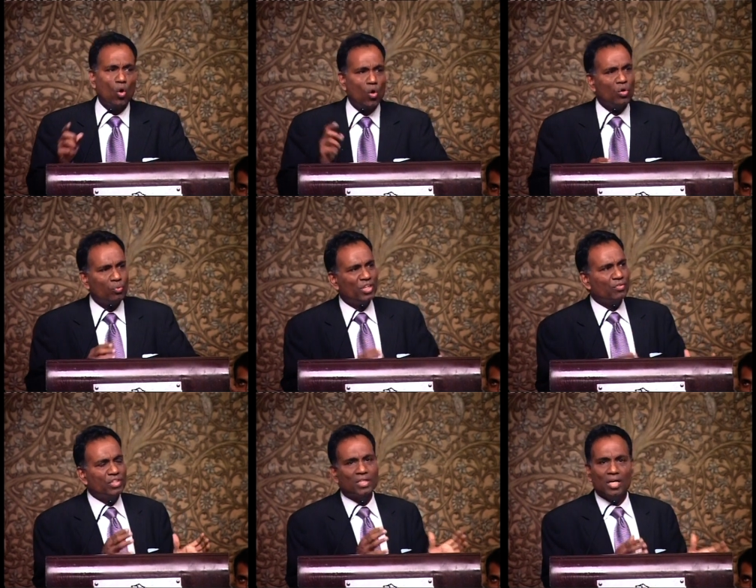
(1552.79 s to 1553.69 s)
All we
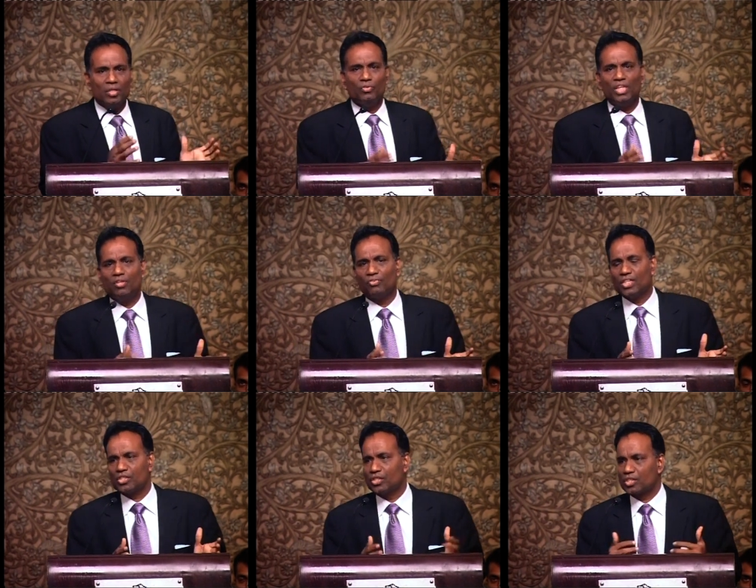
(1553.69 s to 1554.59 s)
with unveiled
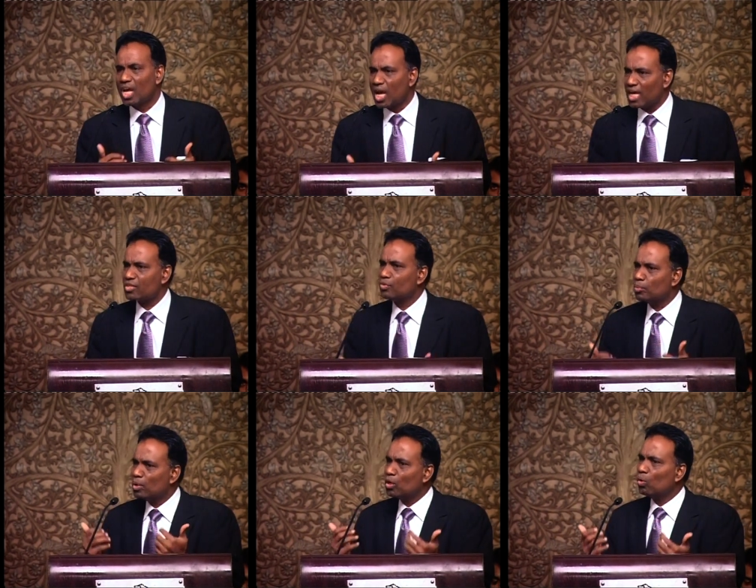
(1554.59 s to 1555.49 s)
faces, as we
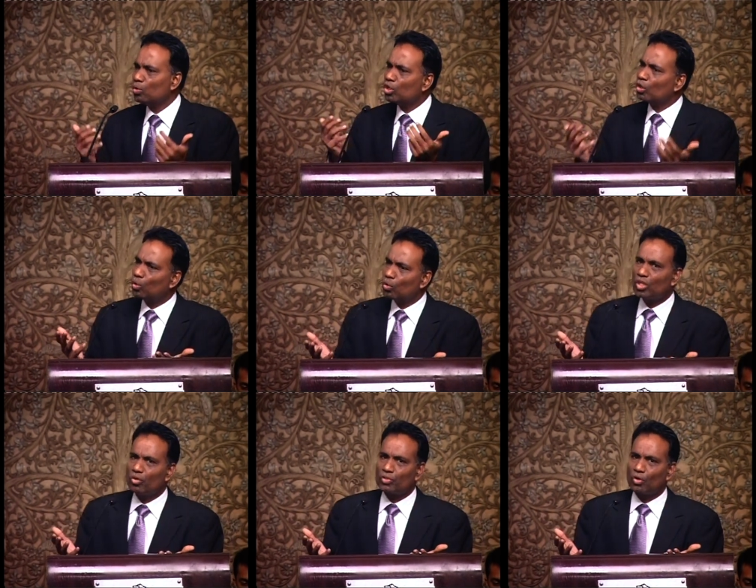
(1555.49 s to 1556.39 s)
behold the
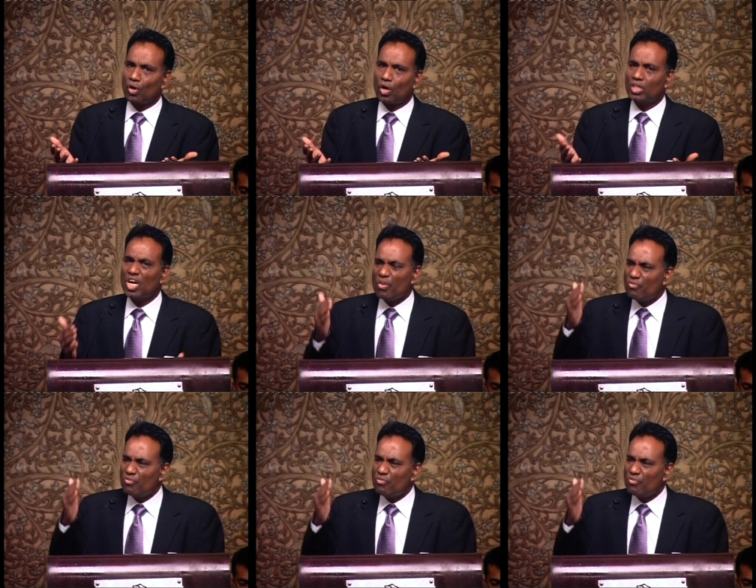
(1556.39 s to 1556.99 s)
glory of the Lord,